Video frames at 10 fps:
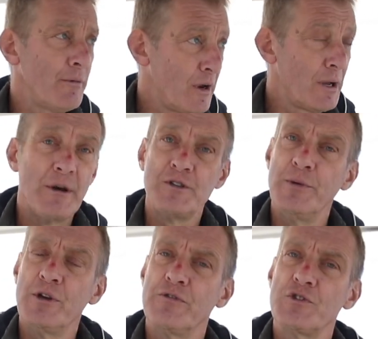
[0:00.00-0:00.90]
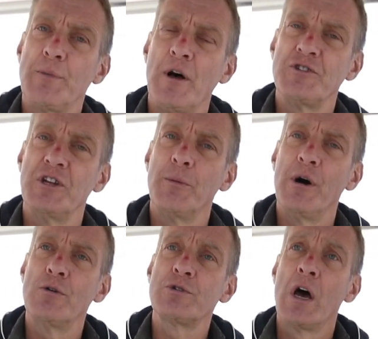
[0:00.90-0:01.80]
one of the most beautiful spots in the
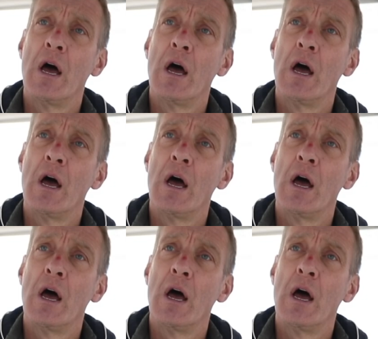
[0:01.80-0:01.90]
world.